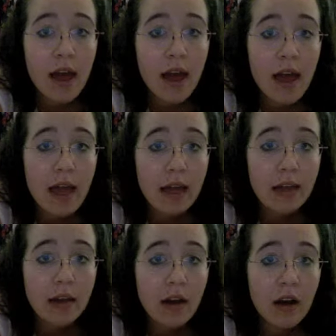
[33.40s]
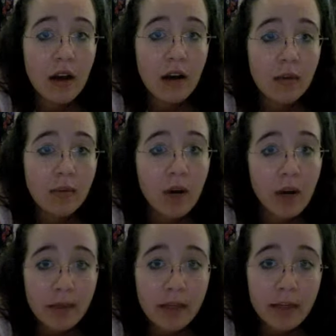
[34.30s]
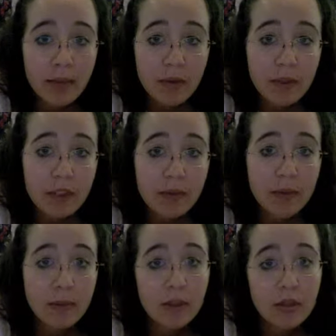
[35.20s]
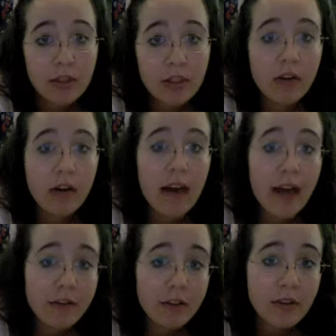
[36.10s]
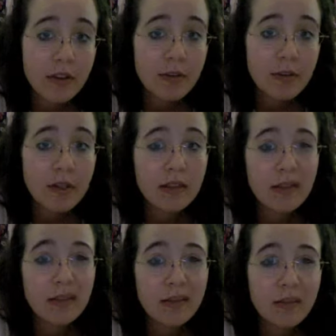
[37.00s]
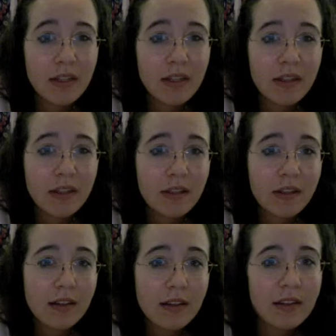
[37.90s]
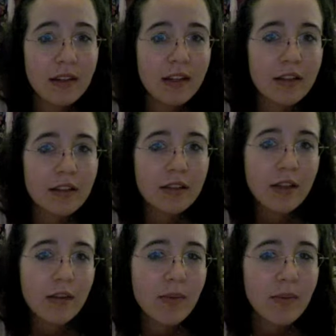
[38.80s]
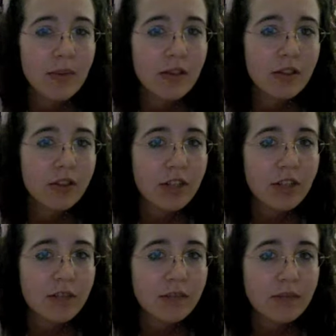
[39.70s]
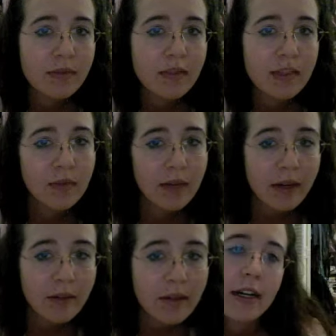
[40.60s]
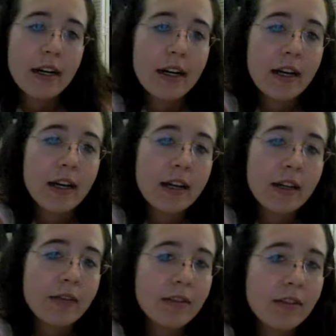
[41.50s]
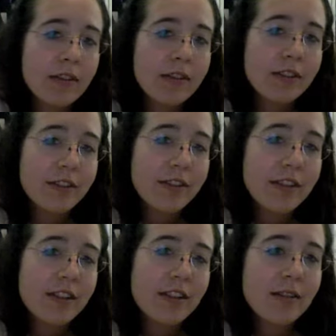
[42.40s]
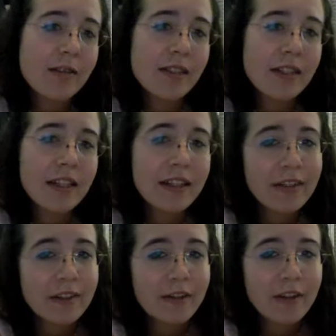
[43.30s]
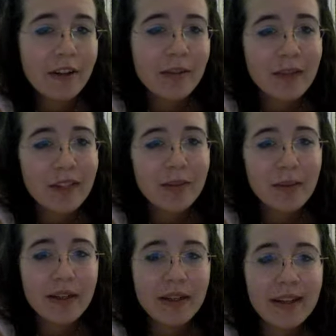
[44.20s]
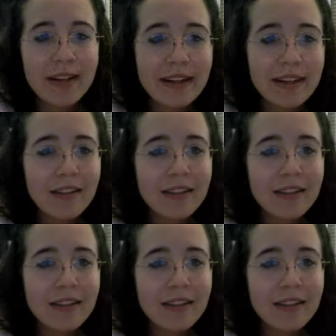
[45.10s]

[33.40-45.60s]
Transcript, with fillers: and I'll probably end up posting it to my personal channel after this because it's something that should go on my personal channel as well. I wrote a little Nerdfighter song one day. If you follow me on Twitter, I